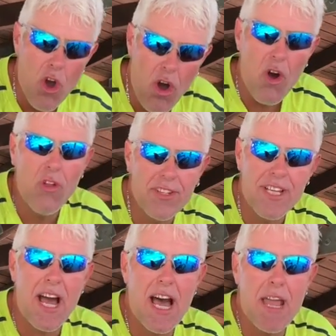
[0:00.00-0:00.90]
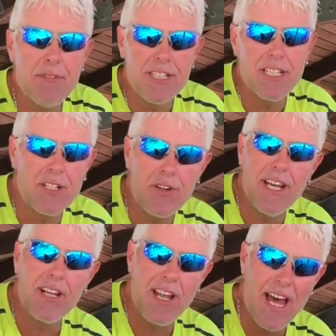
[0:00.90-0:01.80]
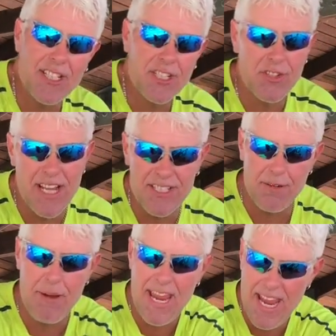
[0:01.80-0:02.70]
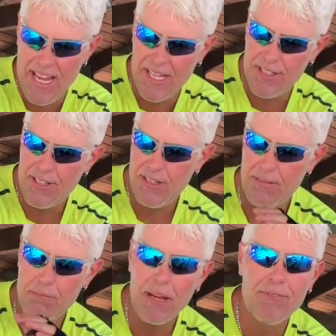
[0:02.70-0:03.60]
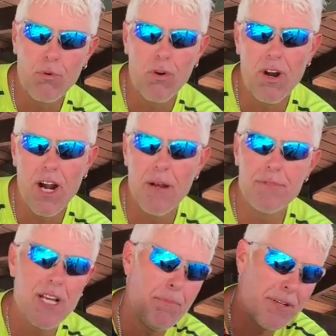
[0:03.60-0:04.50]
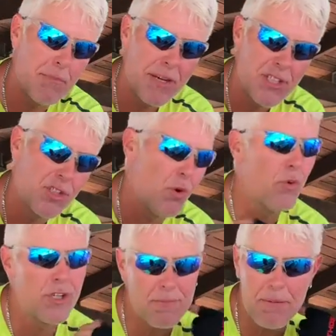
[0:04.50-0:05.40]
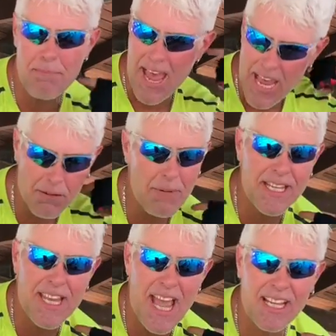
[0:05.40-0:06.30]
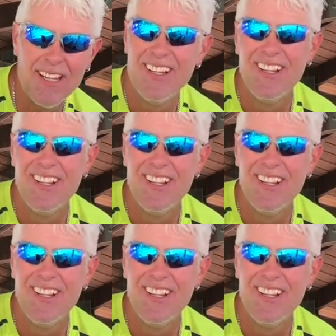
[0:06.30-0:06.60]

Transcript: all the time is gonna create a lot of stress on my hands, my forearms, up into my shoulders, my back, my neck.